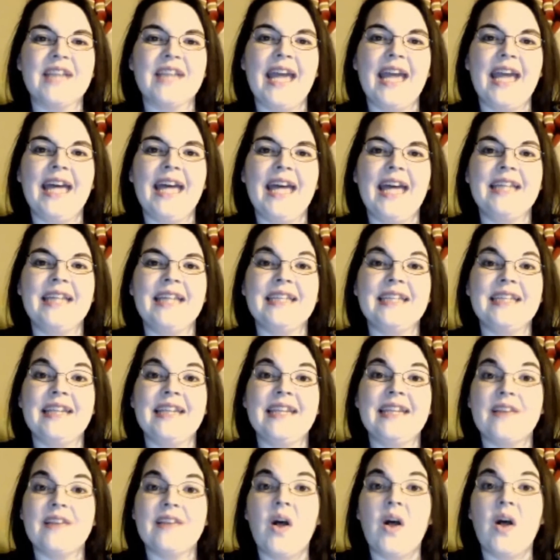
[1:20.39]
and
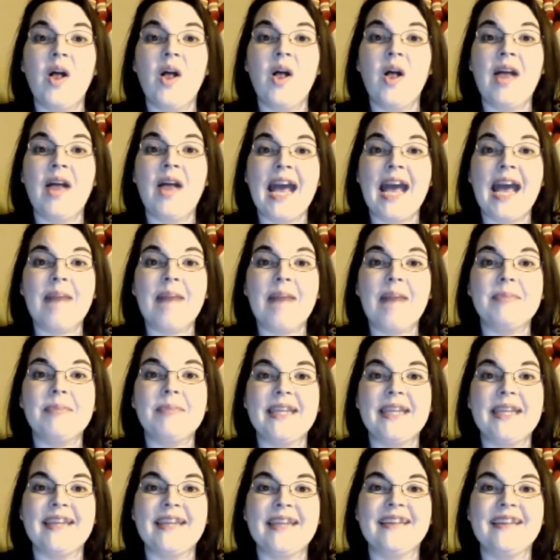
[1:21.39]
it's all
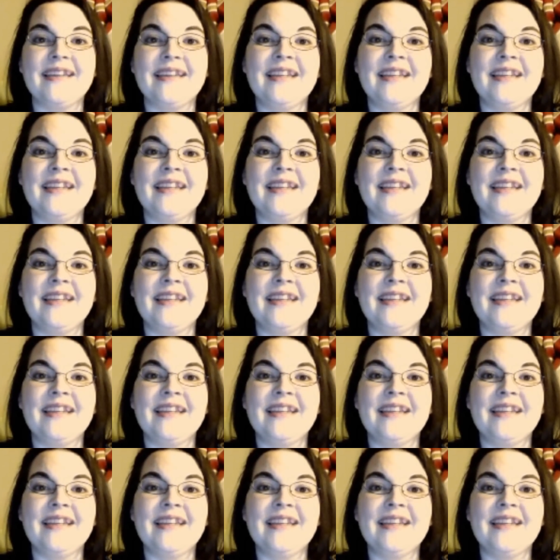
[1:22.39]
happening.